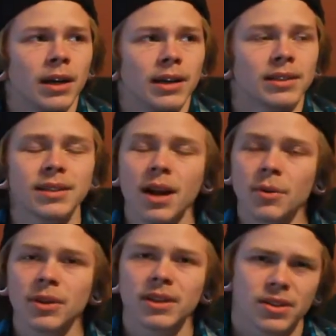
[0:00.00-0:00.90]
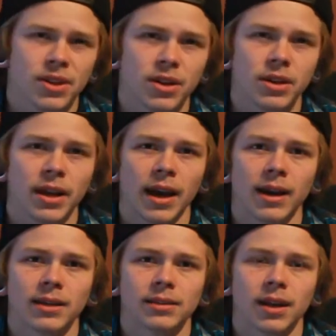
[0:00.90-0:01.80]
it's not really as good
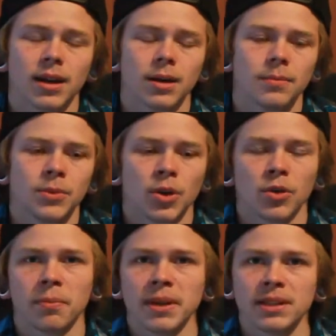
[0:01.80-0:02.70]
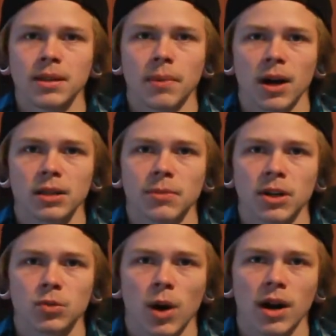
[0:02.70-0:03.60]
as the BC box
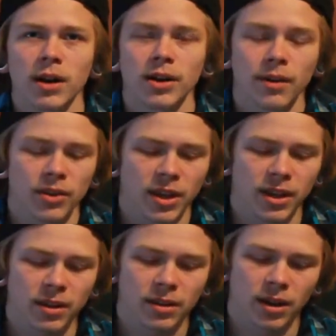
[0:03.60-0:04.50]
mods wiring or everything.